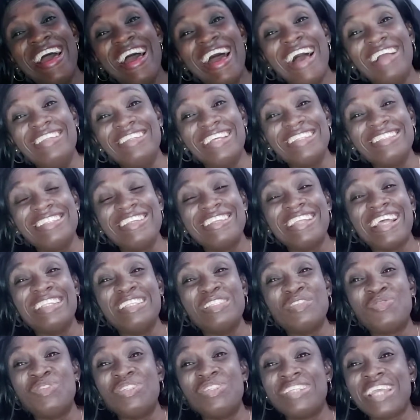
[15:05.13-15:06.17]
I just looked at
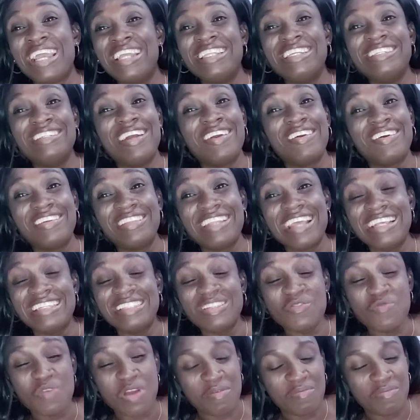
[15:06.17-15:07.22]
this picture. I didn't recognize
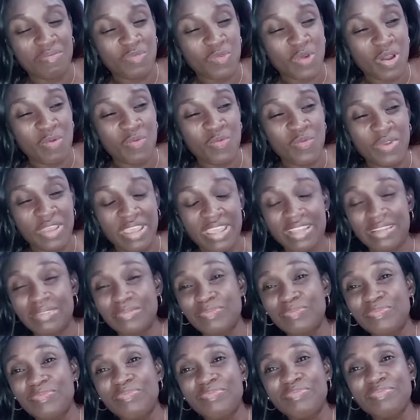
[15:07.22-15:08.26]
him one way.
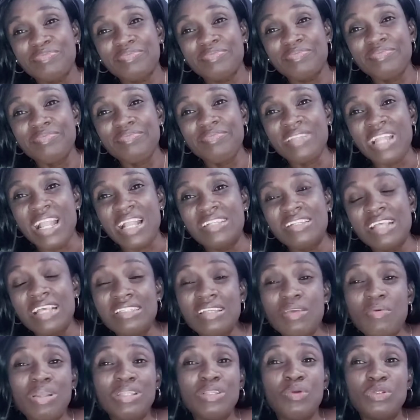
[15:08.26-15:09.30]
So I
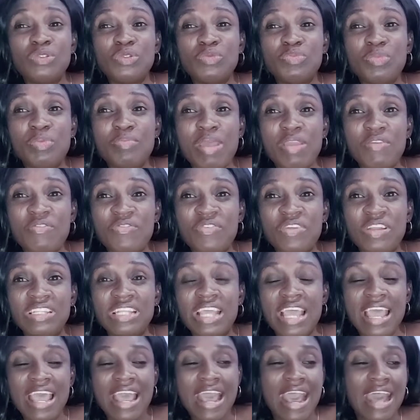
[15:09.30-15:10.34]
said, why do you want to be my friend?
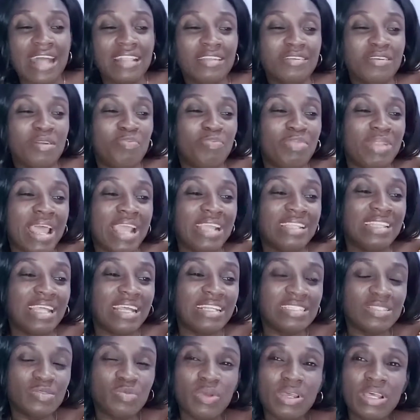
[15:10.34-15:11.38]
And he replied
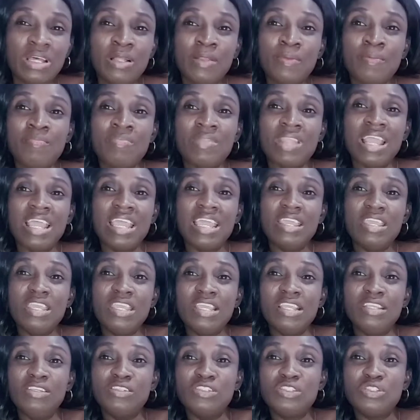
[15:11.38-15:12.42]
that, well, he
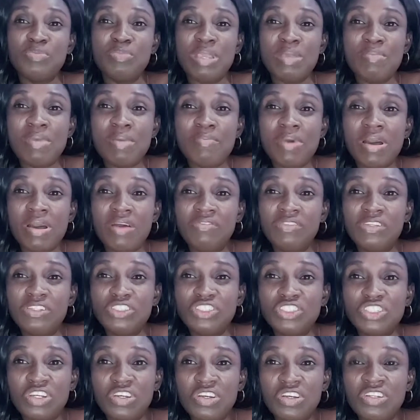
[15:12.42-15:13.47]
used to be a member of the
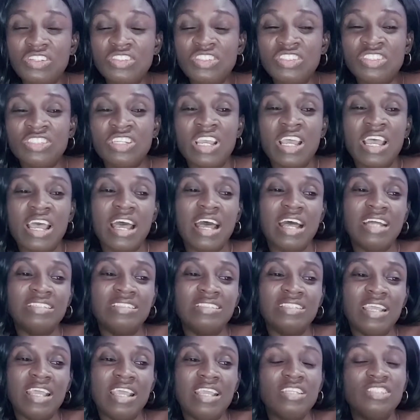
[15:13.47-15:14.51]
church,
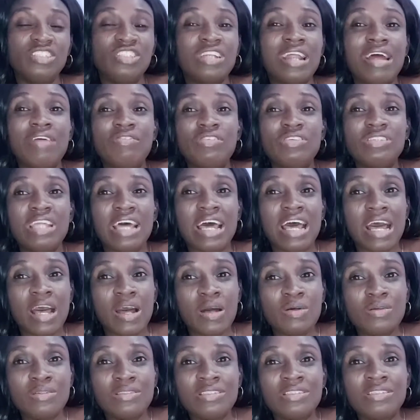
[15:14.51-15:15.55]
and then traveled
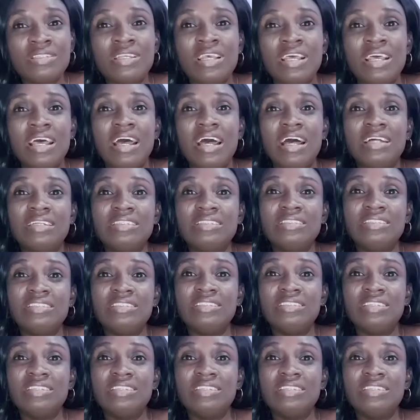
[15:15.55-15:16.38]
out, and